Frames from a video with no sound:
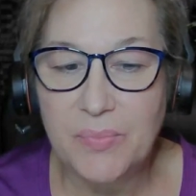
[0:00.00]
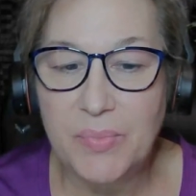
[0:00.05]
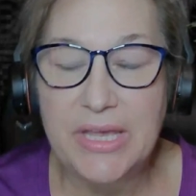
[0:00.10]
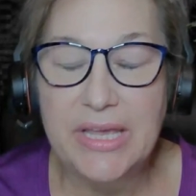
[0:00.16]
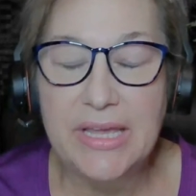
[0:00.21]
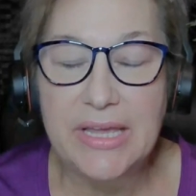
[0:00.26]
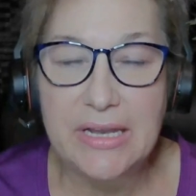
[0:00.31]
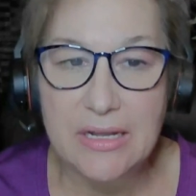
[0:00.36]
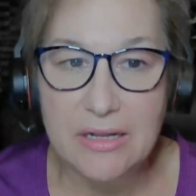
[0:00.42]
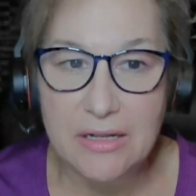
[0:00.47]

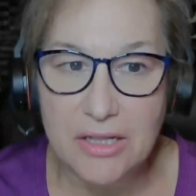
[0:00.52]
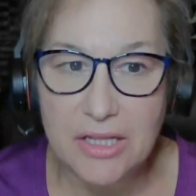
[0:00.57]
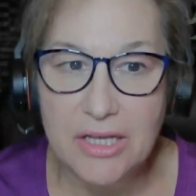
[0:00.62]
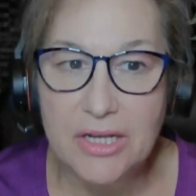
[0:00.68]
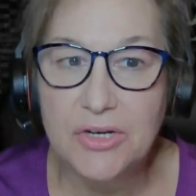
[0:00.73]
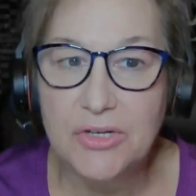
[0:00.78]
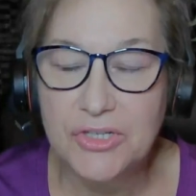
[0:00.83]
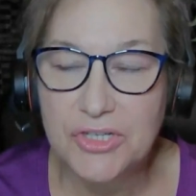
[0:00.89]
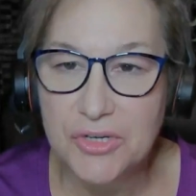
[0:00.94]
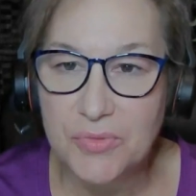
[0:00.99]
being in
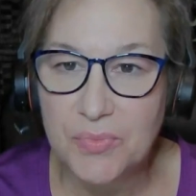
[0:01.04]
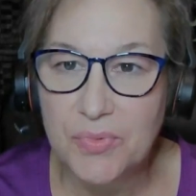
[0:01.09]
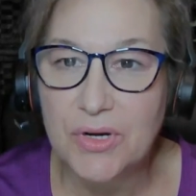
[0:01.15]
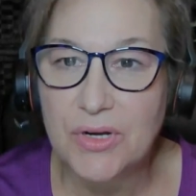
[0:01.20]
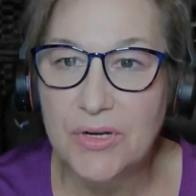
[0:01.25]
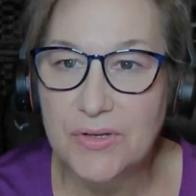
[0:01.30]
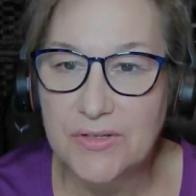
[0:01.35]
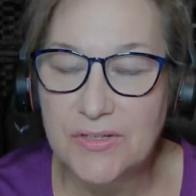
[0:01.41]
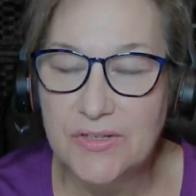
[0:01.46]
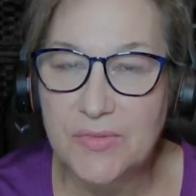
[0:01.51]
leadership
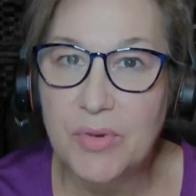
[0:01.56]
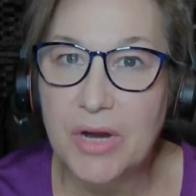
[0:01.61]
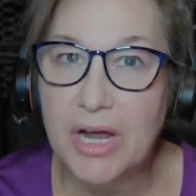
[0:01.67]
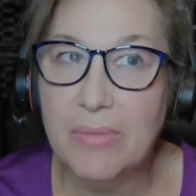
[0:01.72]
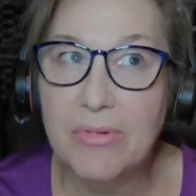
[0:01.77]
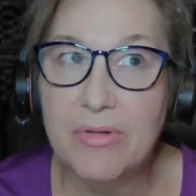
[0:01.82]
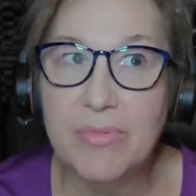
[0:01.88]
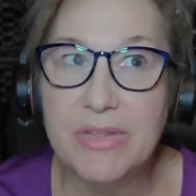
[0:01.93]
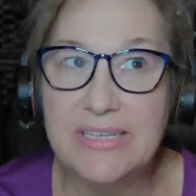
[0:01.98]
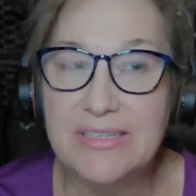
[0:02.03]
roles,
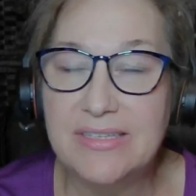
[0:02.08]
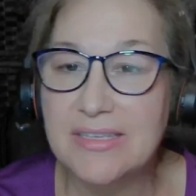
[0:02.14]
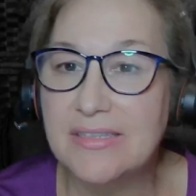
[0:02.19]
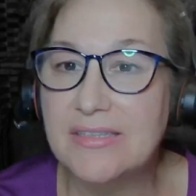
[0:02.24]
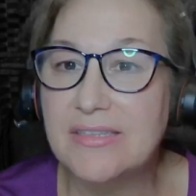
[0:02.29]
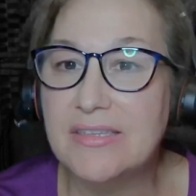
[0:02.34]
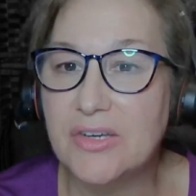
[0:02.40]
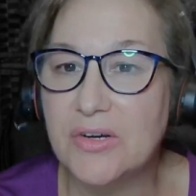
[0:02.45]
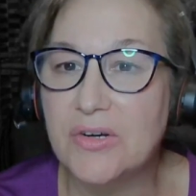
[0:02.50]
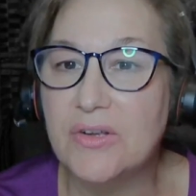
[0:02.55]
probably
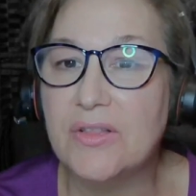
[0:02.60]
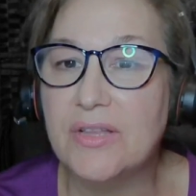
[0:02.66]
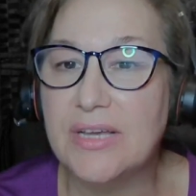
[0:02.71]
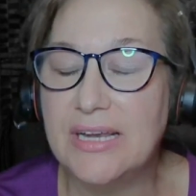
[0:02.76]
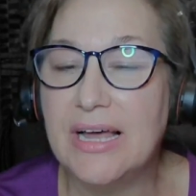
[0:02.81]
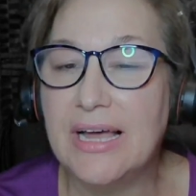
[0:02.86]
since the early